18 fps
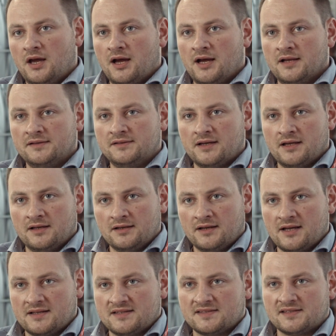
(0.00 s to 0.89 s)
and
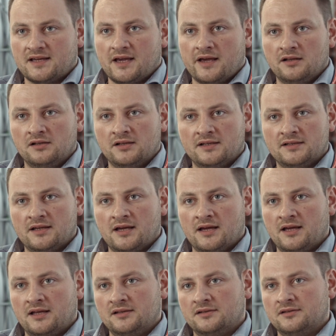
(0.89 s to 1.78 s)
then get scale
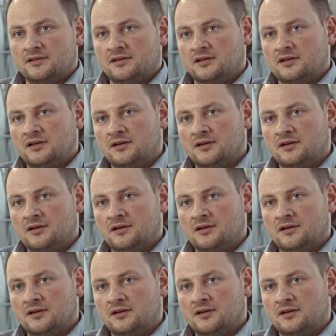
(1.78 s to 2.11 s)
and